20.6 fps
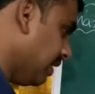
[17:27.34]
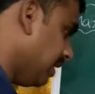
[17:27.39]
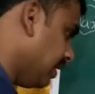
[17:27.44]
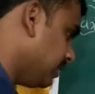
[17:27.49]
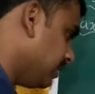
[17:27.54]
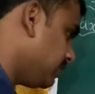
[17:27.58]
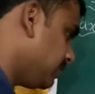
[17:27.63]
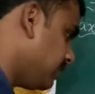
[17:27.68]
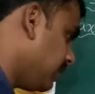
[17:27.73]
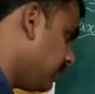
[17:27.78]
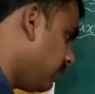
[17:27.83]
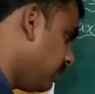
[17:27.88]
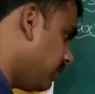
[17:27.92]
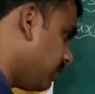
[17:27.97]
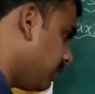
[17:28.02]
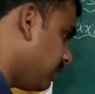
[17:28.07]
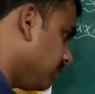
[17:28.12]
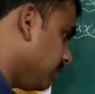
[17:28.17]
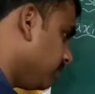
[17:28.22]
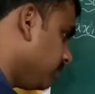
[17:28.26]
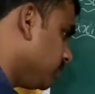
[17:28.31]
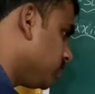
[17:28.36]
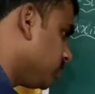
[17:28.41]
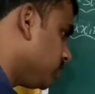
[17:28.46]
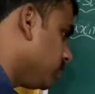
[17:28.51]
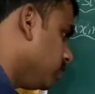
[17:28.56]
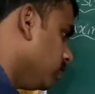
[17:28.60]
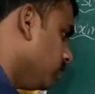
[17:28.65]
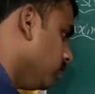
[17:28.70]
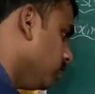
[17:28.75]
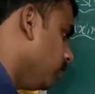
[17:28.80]
less than or equals
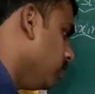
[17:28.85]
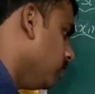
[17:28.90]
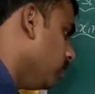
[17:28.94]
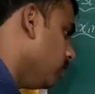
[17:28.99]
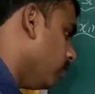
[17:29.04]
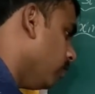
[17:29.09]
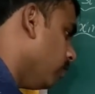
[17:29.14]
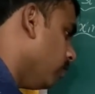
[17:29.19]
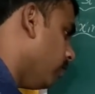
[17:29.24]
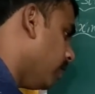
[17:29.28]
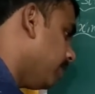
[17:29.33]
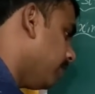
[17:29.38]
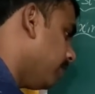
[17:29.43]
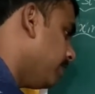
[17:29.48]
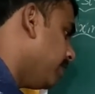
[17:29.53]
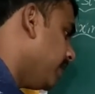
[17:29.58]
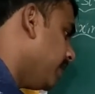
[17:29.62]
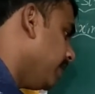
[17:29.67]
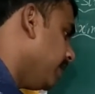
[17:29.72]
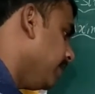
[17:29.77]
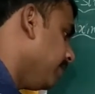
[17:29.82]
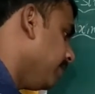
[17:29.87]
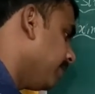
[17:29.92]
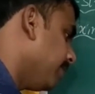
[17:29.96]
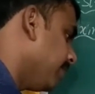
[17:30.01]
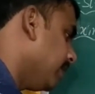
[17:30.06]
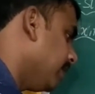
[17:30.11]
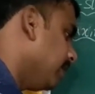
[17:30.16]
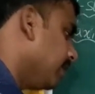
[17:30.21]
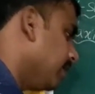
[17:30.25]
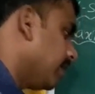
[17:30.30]
to 1 by
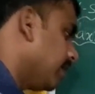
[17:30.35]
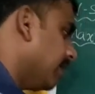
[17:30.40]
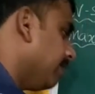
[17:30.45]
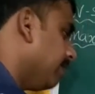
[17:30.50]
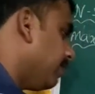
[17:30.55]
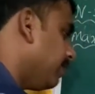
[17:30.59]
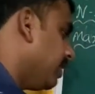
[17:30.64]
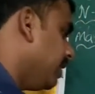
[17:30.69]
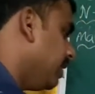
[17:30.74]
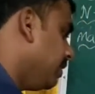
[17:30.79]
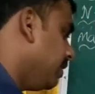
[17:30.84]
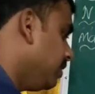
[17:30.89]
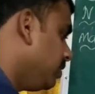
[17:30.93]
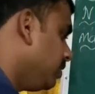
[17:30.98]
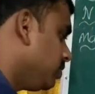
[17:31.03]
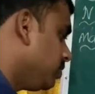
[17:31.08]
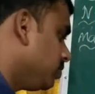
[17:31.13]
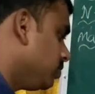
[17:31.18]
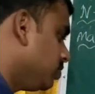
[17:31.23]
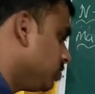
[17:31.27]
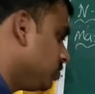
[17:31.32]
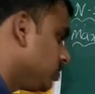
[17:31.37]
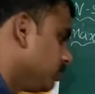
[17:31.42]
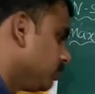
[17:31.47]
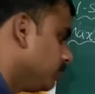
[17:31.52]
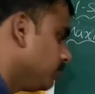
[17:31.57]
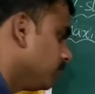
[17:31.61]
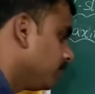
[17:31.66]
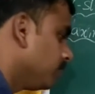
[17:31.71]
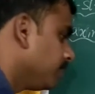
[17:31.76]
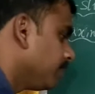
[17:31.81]
capital N into
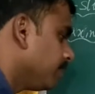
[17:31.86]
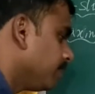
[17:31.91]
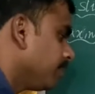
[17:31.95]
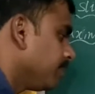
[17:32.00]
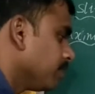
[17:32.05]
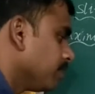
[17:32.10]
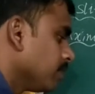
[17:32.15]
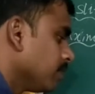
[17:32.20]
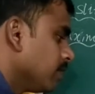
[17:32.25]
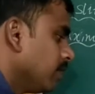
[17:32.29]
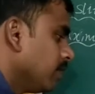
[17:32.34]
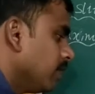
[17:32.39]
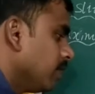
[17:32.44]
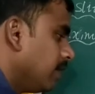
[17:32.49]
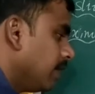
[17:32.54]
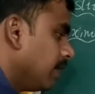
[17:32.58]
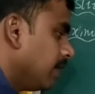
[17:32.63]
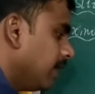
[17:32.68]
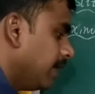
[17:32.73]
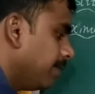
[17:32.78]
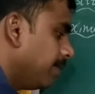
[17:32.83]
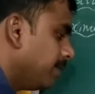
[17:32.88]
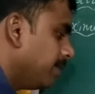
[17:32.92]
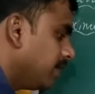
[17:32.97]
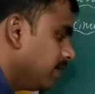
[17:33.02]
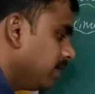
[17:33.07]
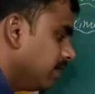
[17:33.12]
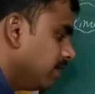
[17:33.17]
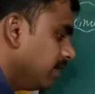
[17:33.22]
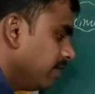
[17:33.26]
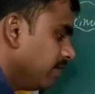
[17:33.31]

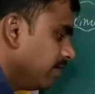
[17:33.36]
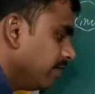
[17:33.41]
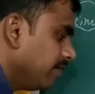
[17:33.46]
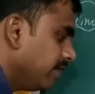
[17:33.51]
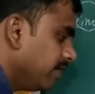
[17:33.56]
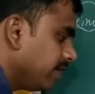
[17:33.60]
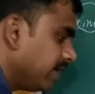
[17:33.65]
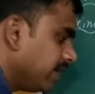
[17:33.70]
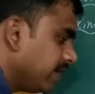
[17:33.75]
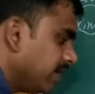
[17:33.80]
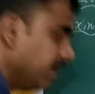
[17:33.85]
lambda, where